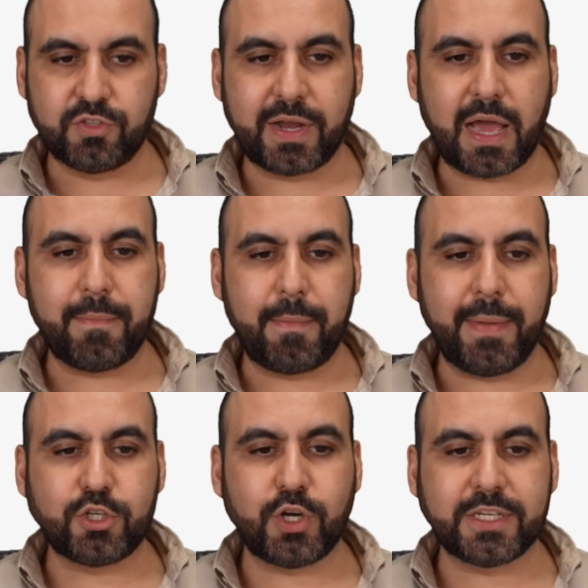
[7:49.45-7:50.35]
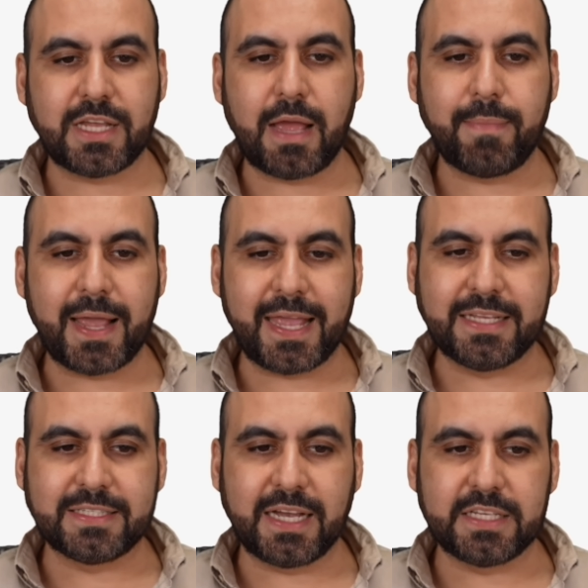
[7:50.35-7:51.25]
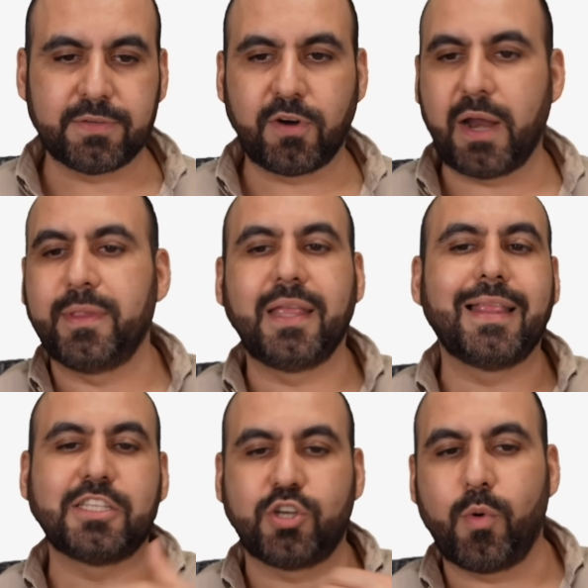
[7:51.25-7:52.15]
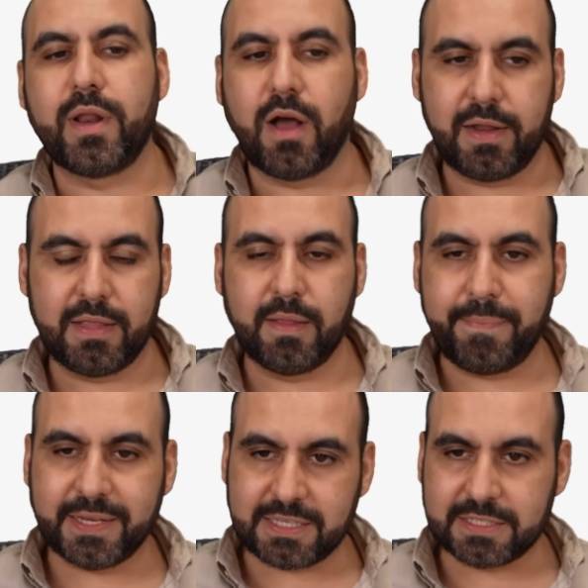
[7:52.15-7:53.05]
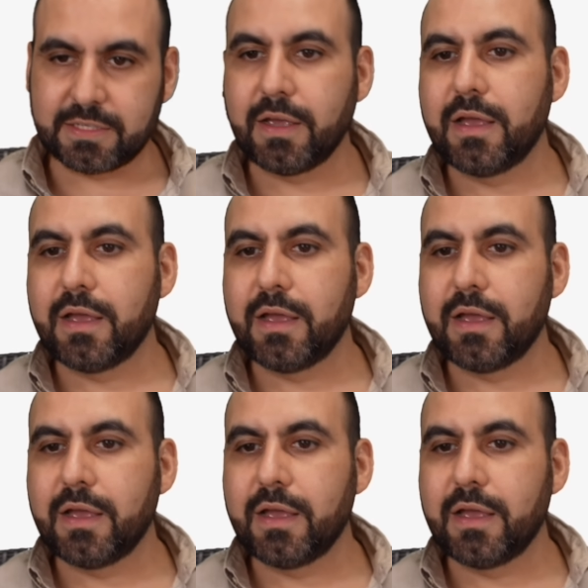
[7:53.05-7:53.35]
So I got my metrics and my insights for everything that's going on in the business.